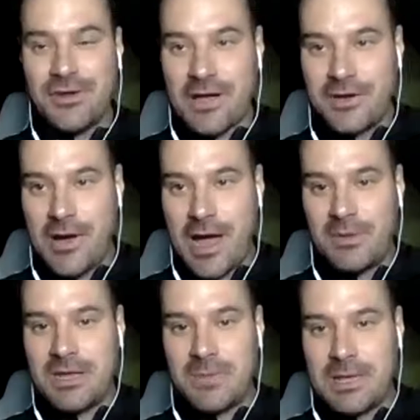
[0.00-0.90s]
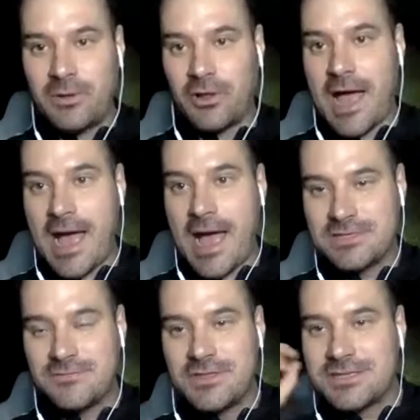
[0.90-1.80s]
there. I know how many people are
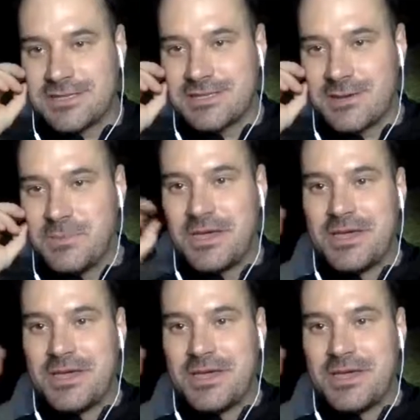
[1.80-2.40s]
active in the system.